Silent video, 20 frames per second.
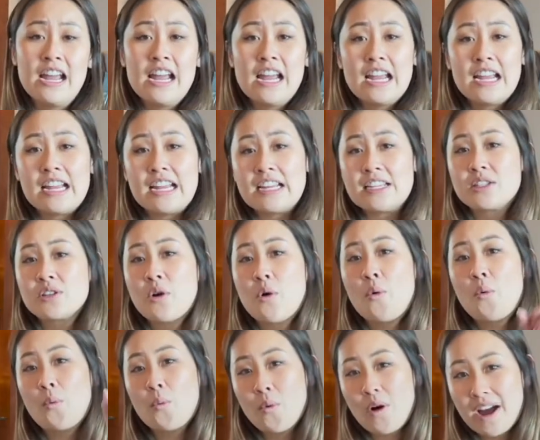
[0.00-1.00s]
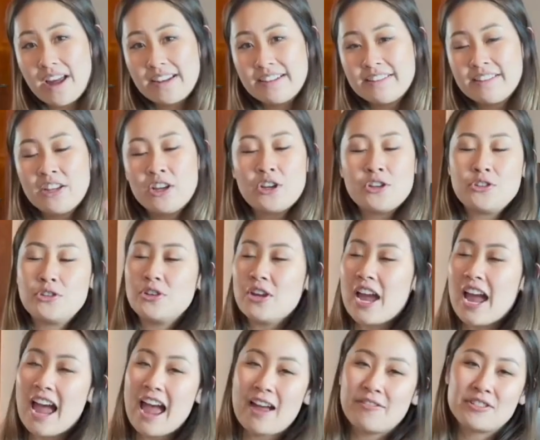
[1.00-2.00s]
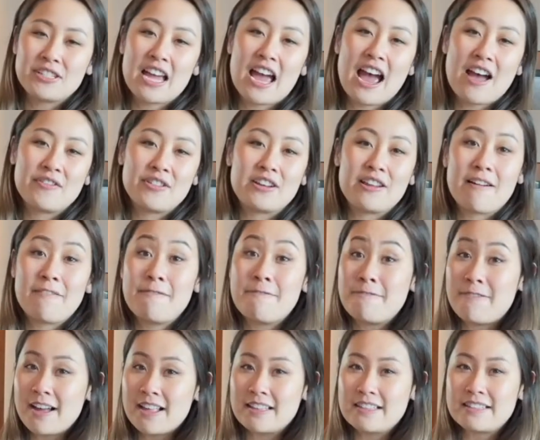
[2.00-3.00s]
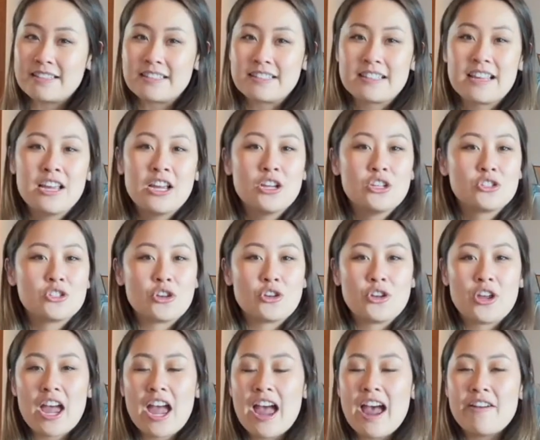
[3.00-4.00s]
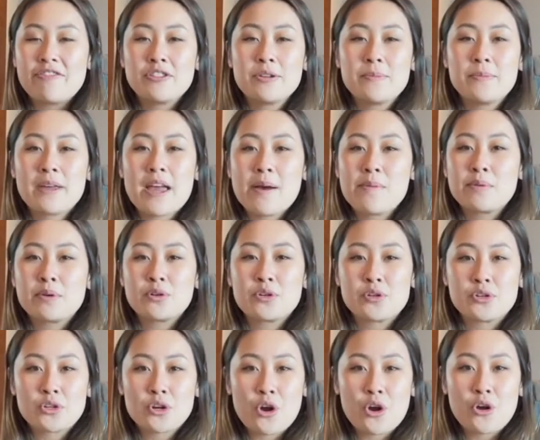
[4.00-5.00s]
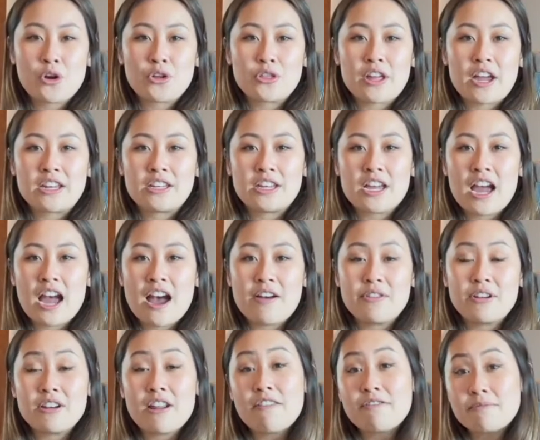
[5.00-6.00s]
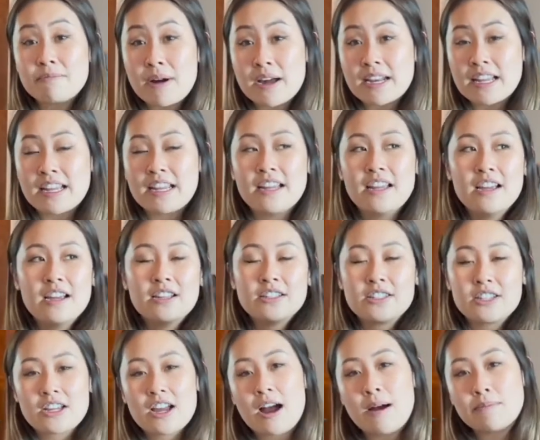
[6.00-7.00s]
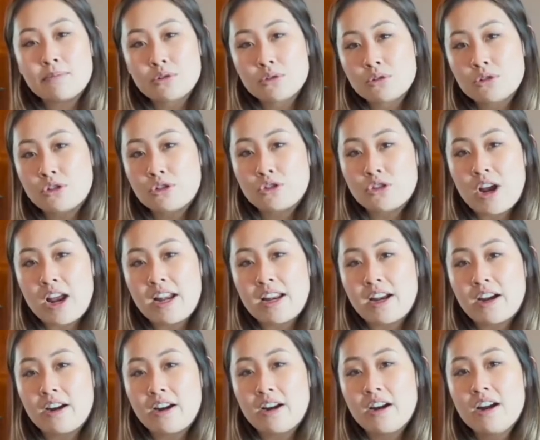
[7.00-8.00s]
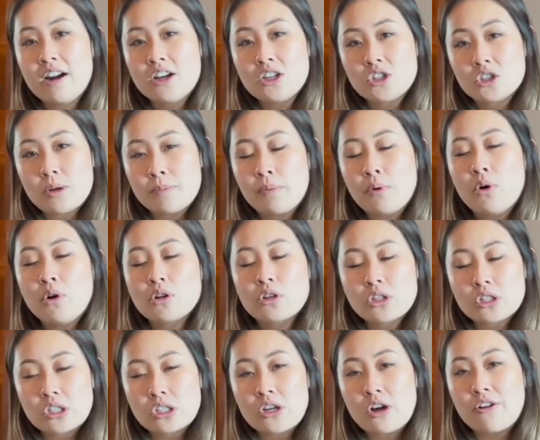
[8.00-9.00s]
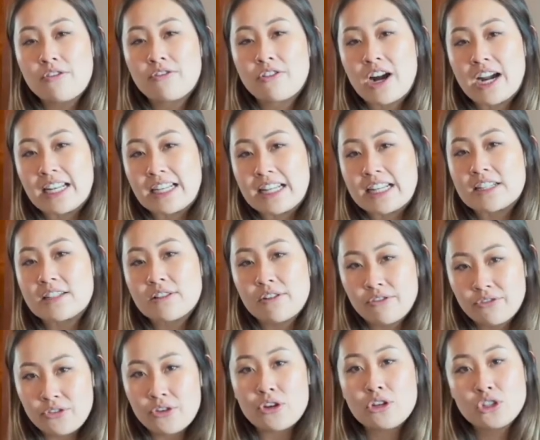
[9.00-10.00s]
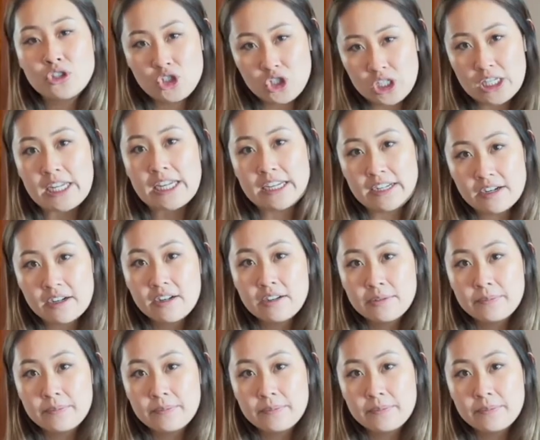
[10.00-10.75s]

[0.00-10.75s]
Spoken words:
is one, you have to have enough funds. So you have to be able to show that you have enough money to come to Australia, support yourself for at least the first year,